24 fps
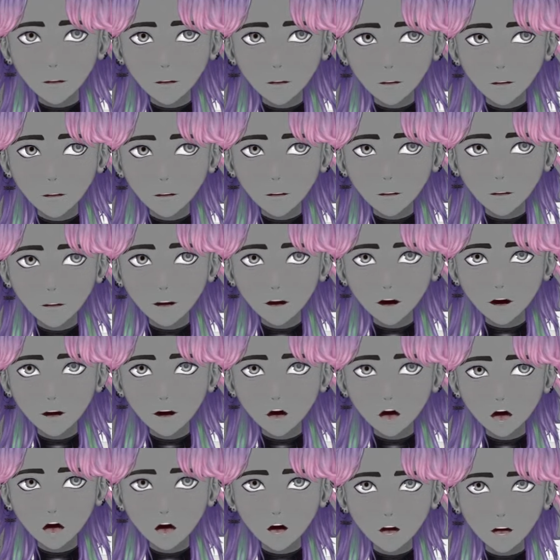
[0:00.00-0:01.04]
Oh well, this
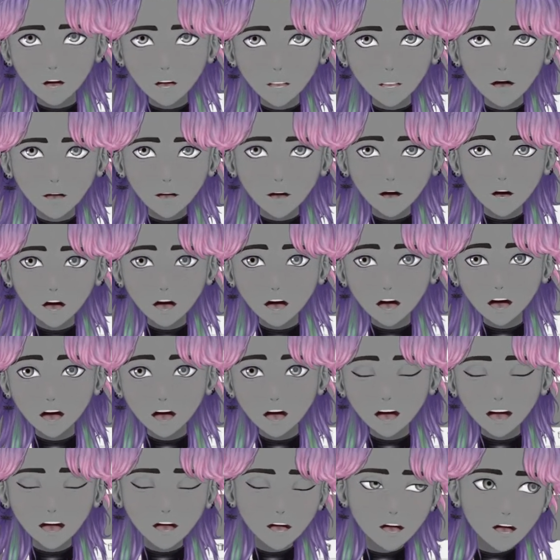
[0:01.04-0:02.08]
is where we got.
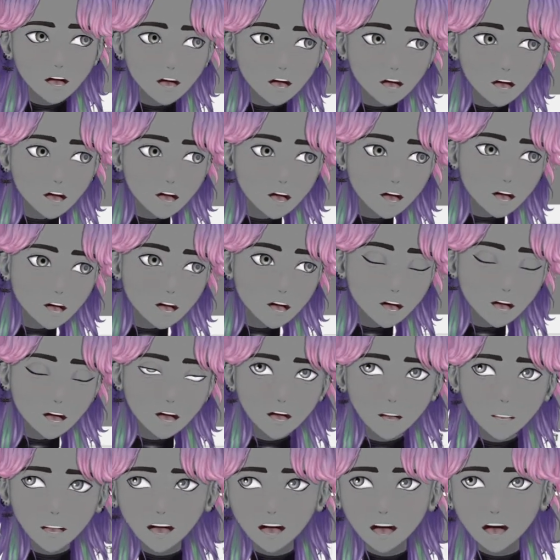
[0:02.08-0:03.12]
I'm happy
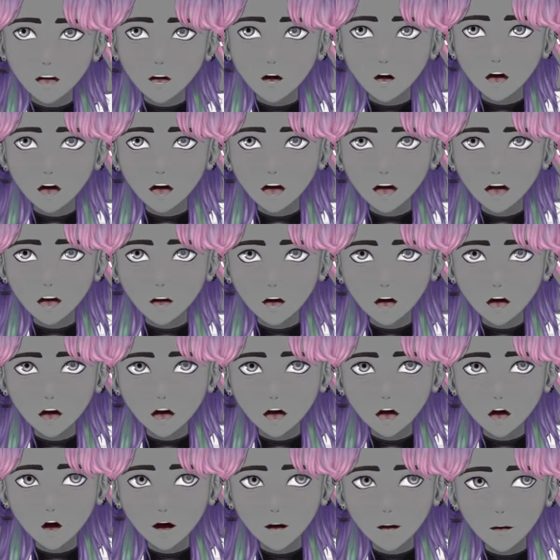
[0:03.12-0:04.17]
with it for now.
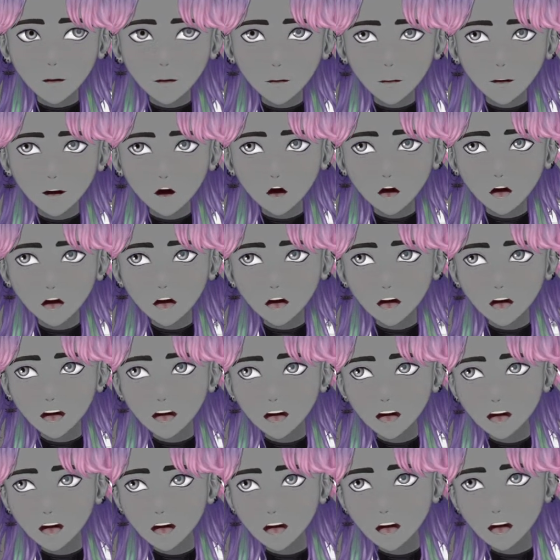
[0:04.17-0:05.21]

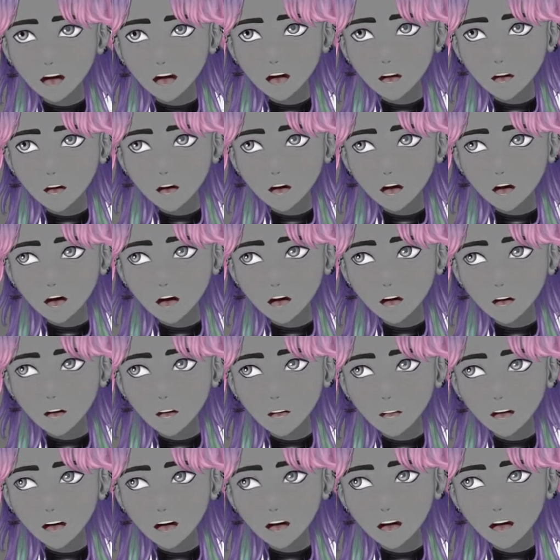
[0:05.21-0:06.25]
I'm gonna save
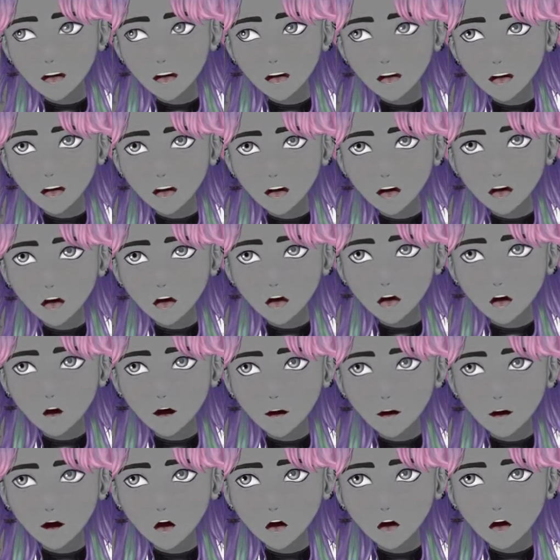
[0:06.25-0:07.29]
it with
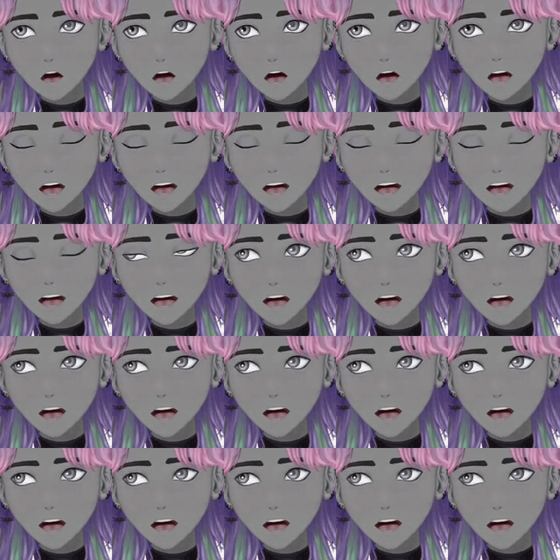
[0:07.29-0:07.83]
the